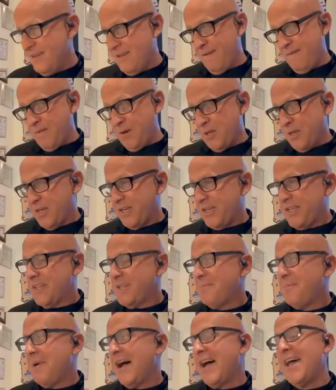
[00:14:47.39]
If you're looking to
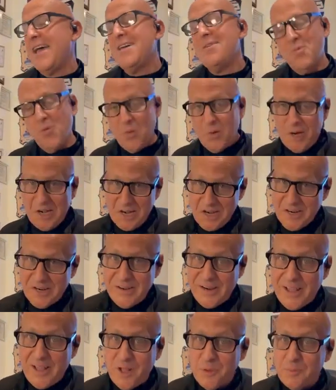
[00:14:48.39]
buy, we're here
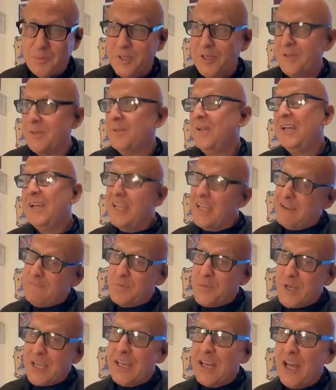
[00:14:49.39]
to help you. If
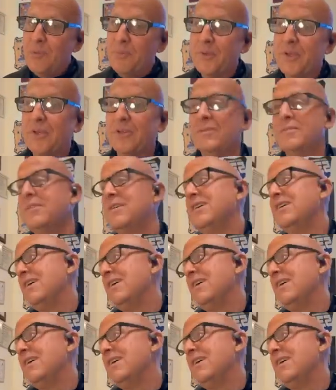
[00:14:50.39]
we can help you.